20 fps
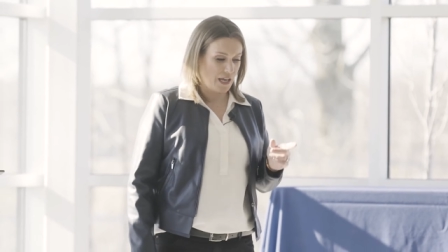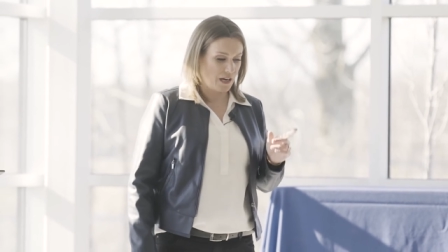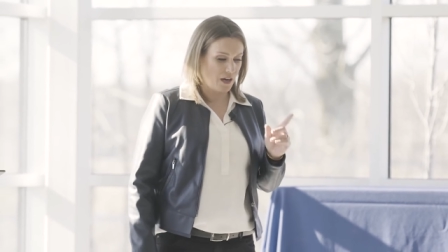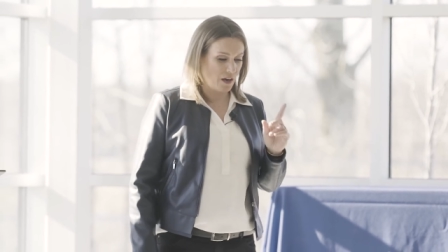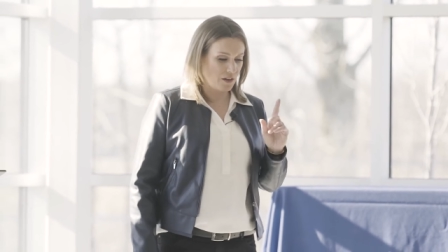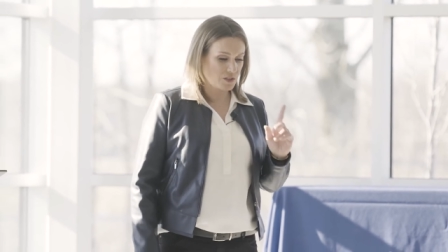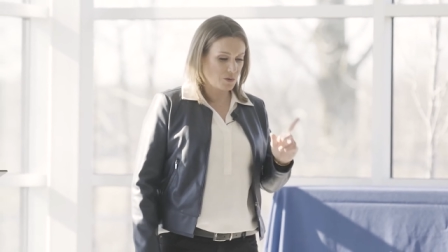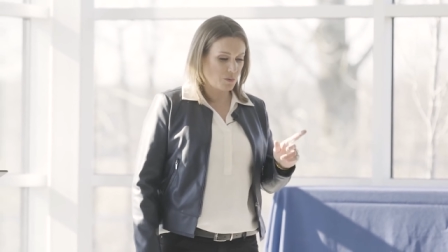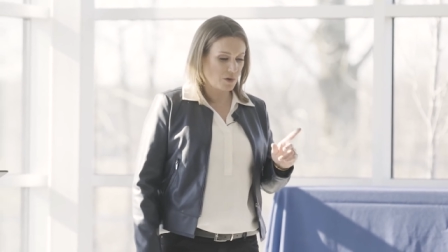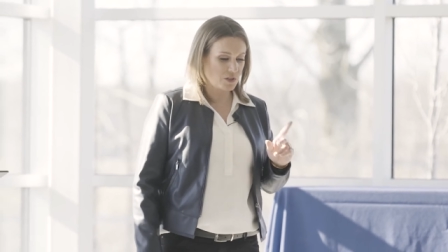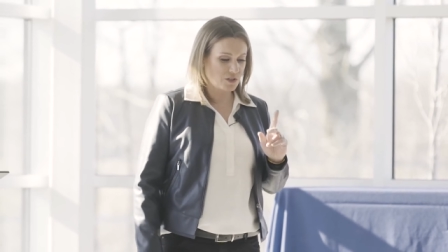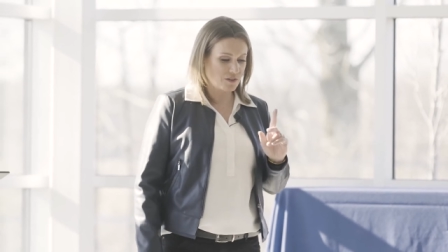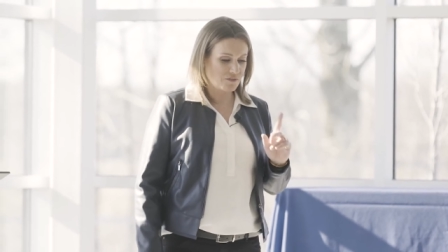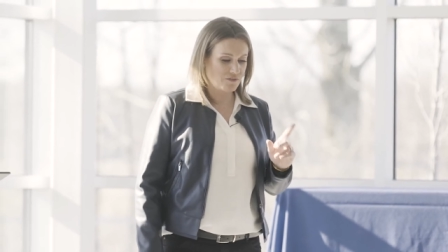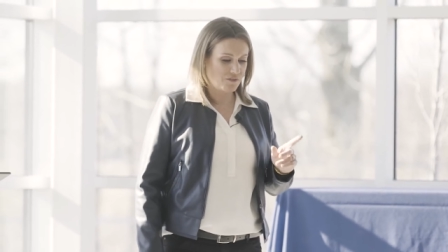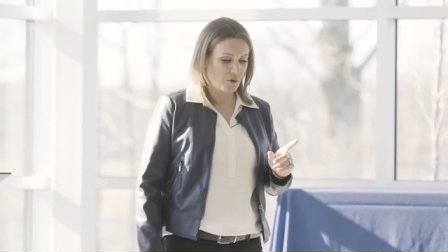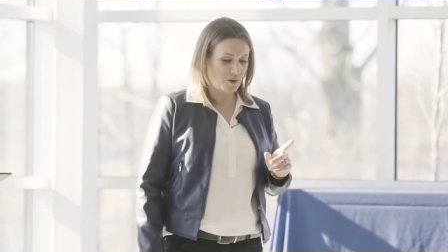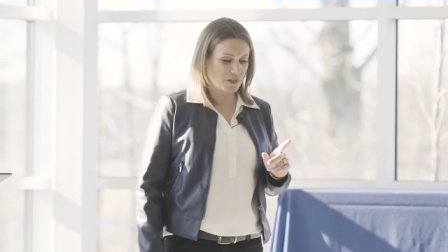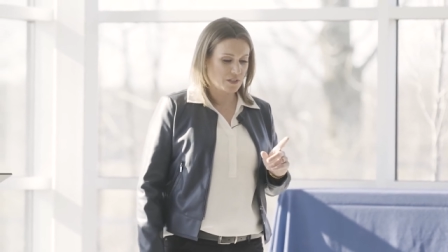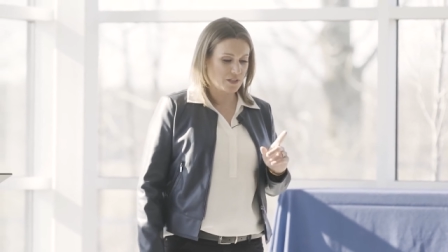And I also want you
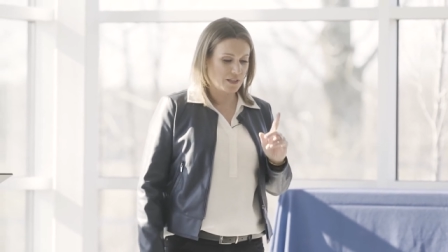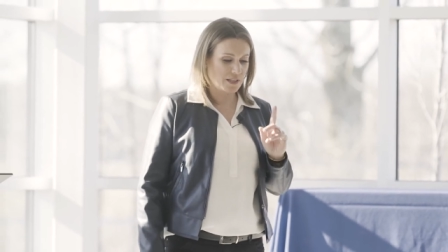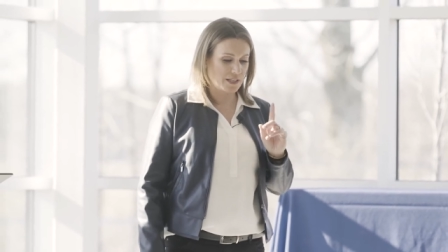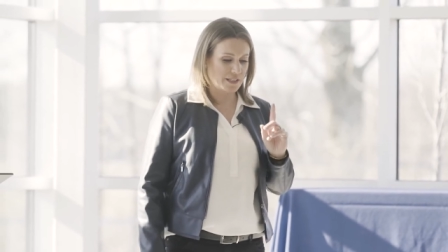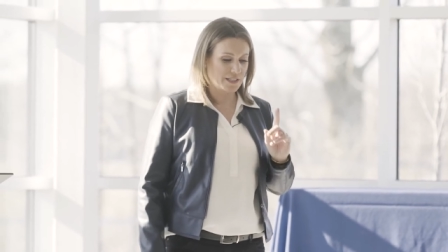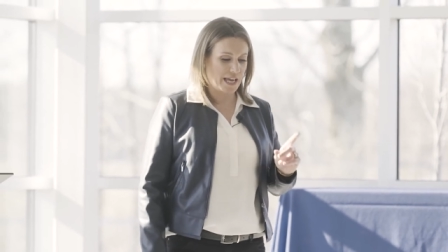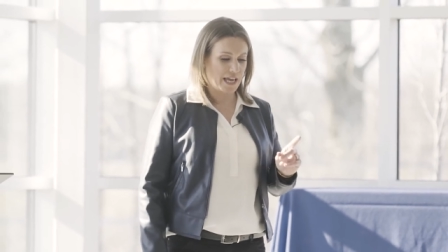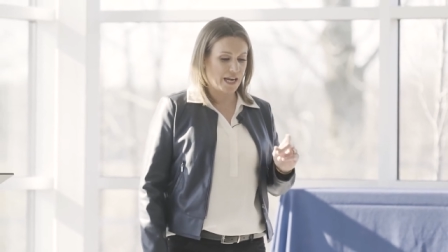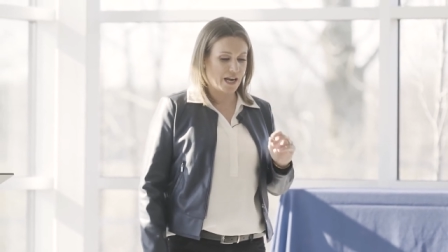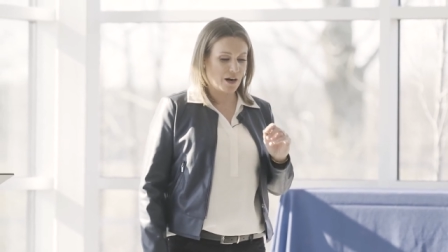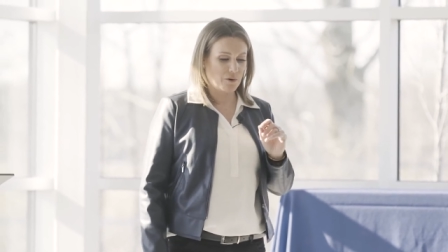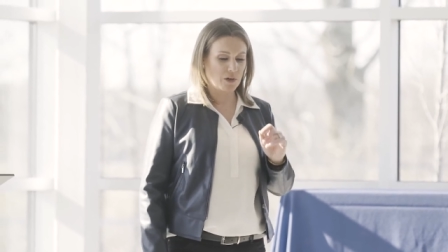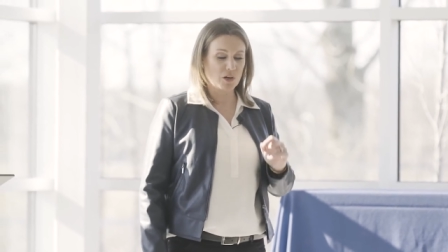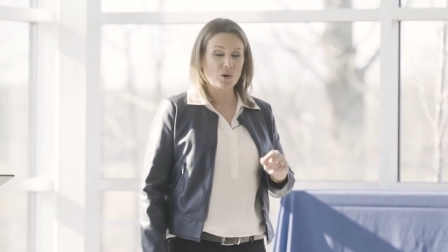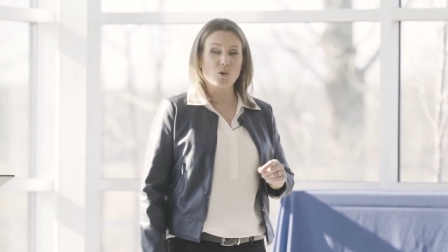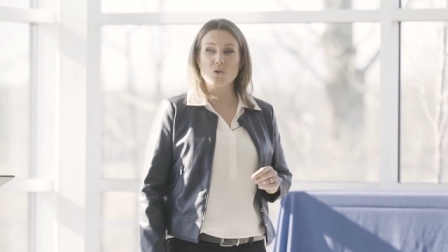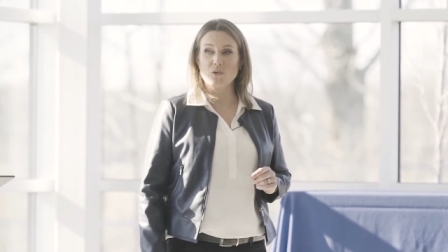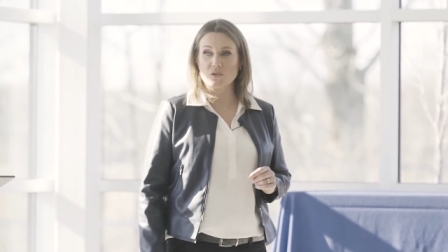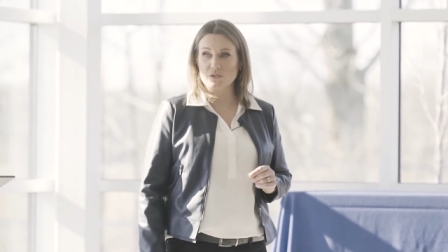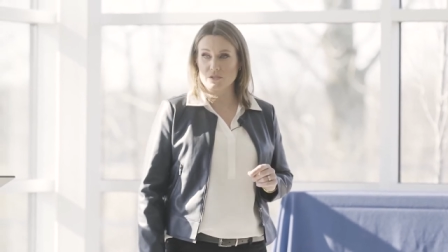to focus on the
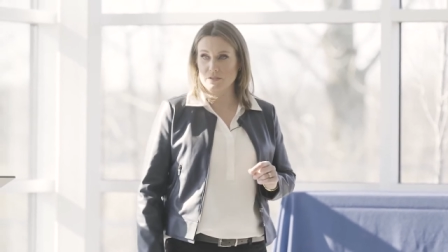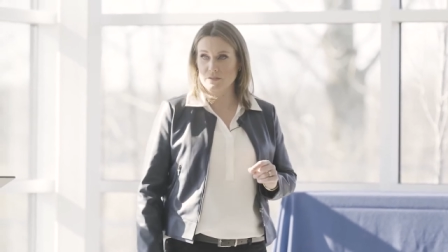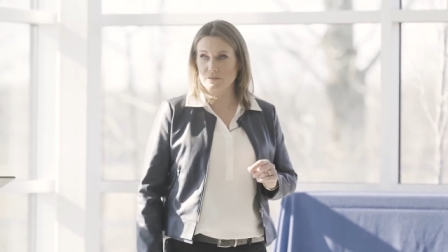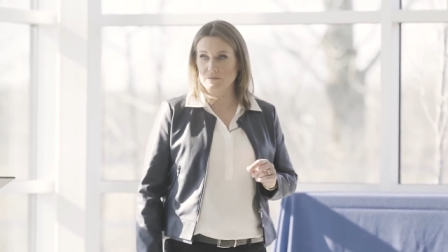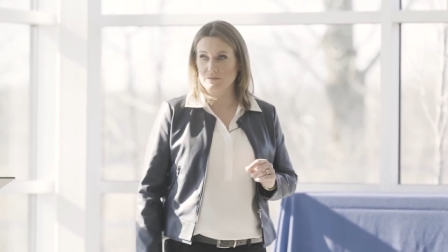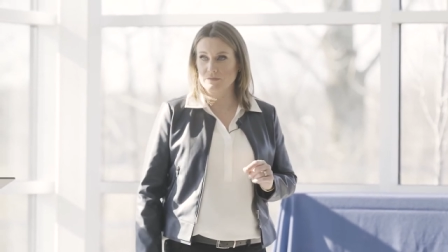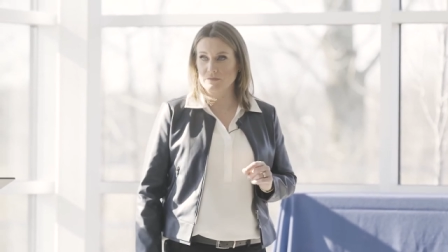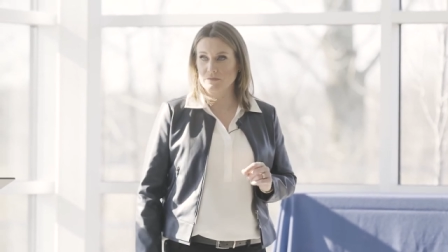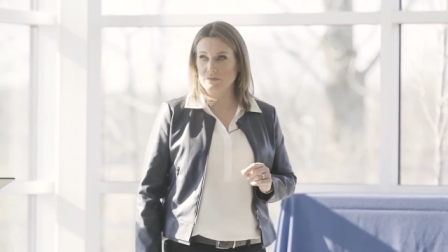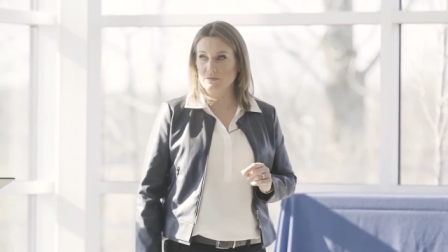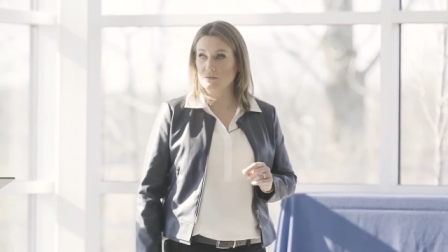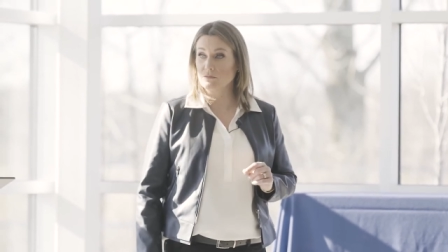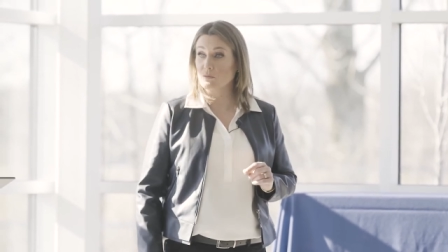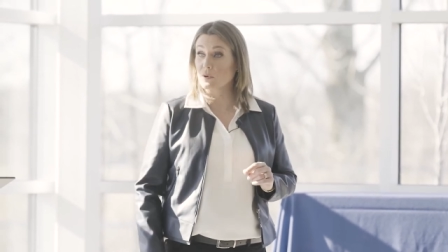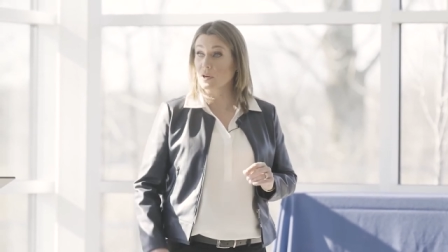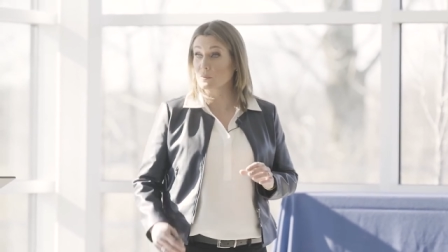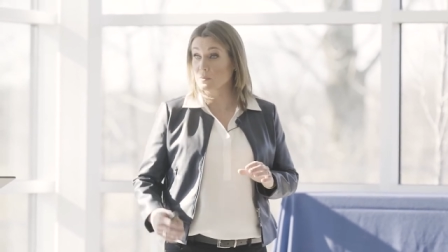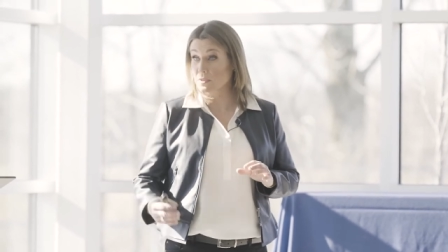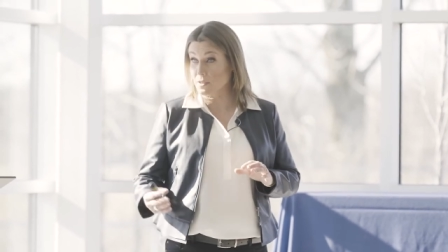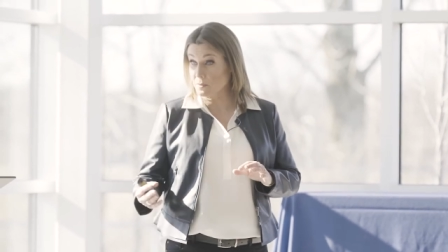10-hour goals,
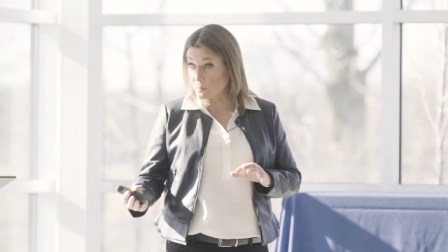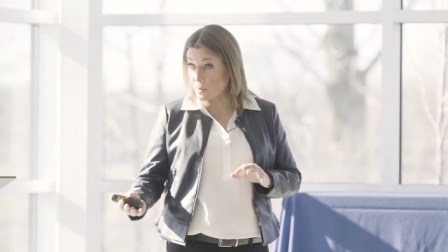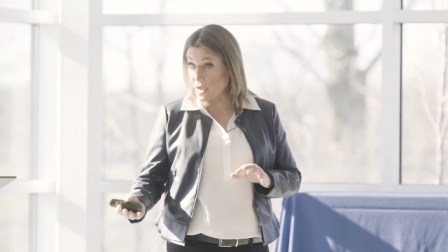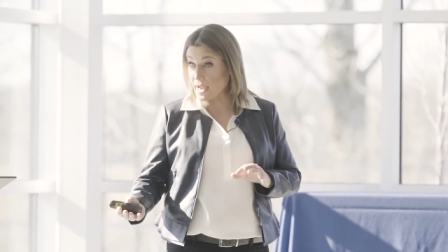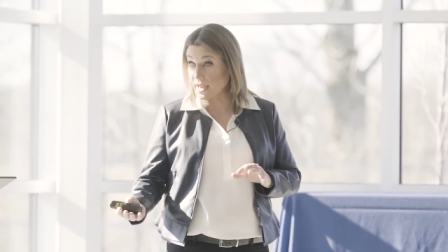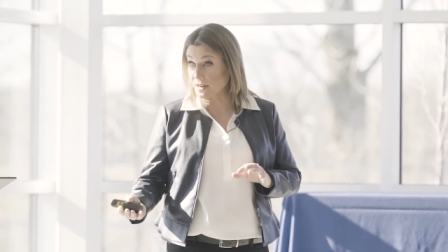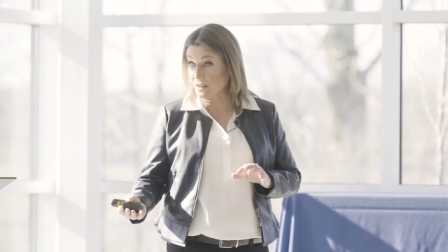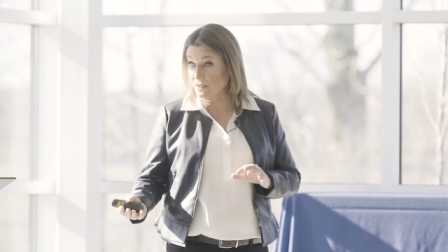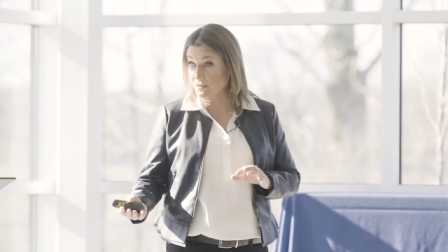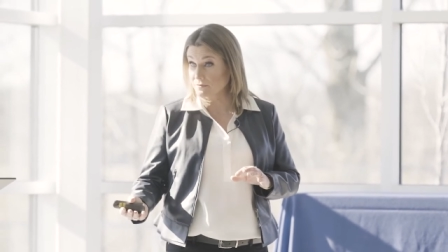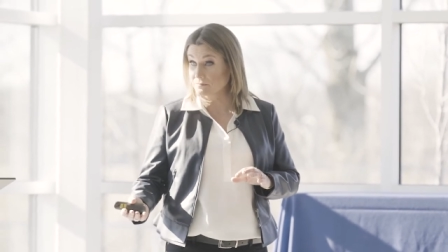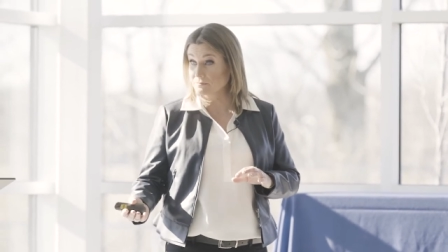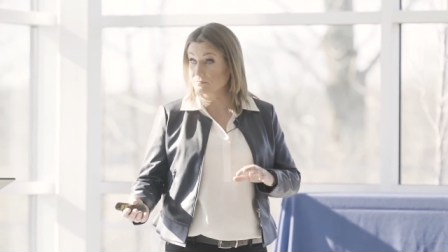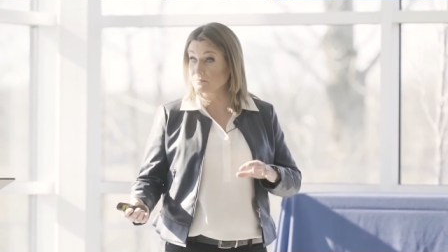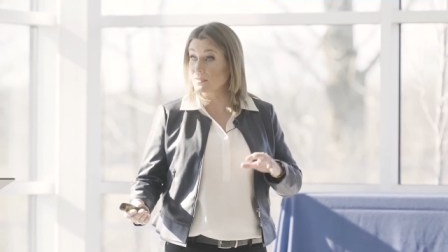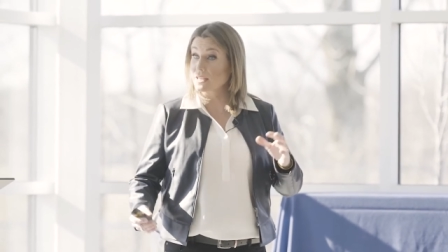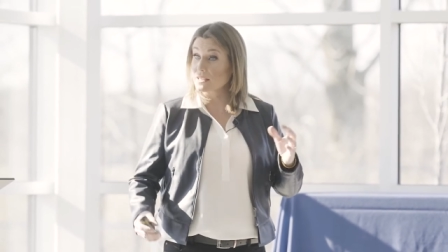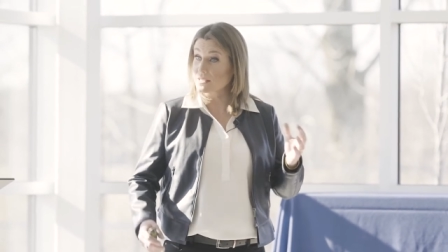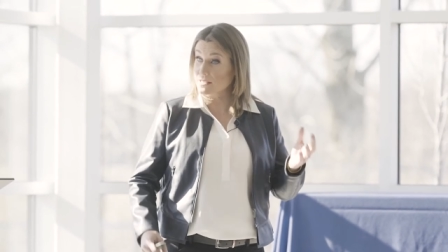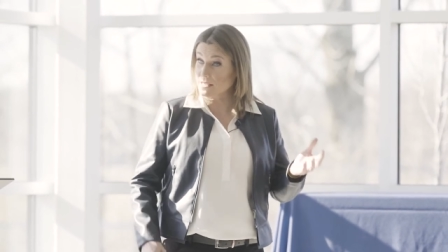working with a buyer
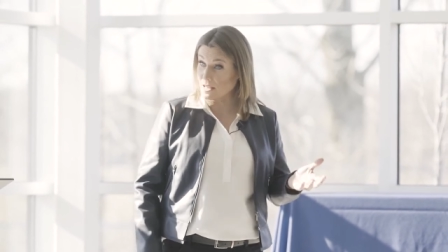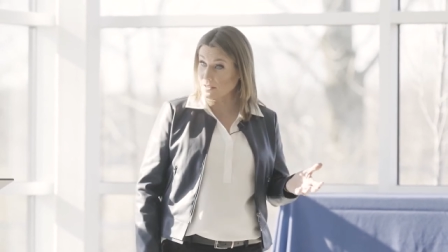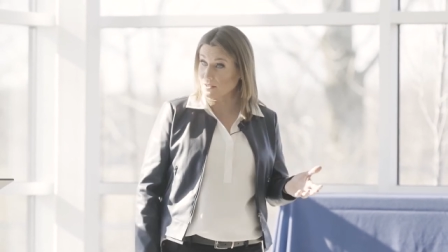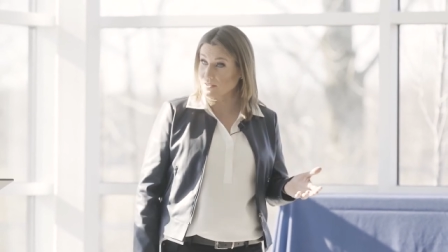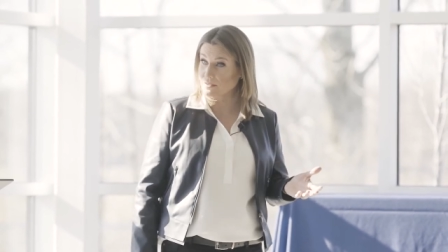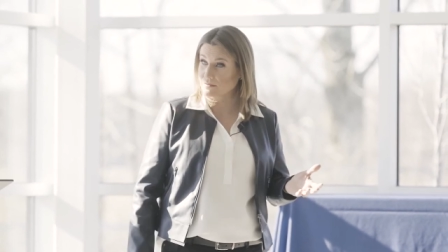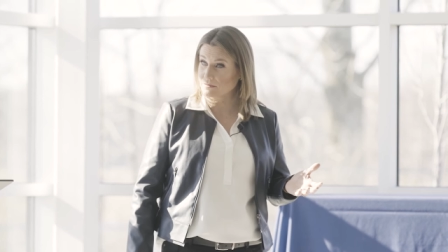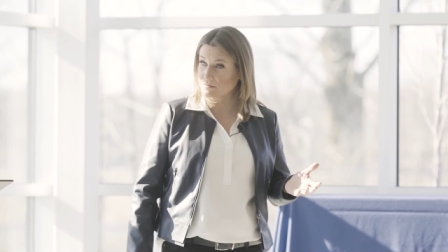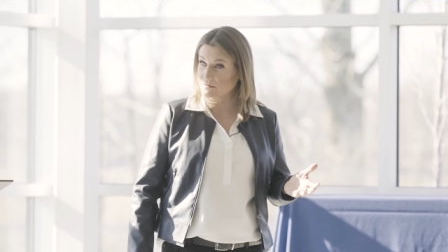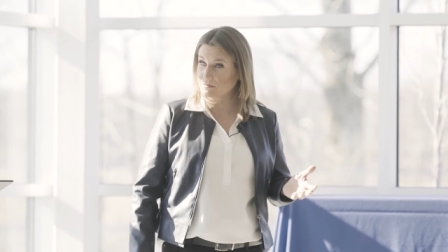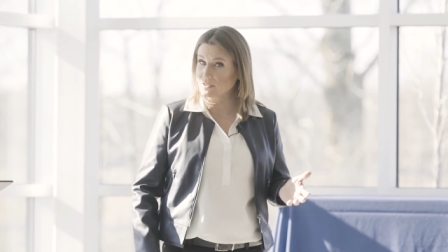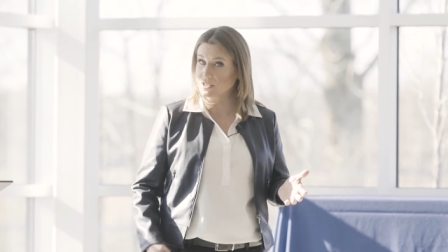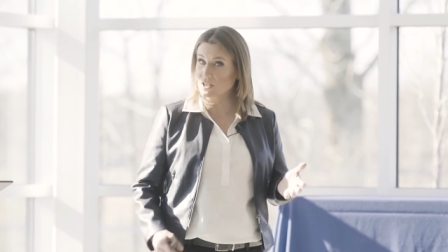and a seller.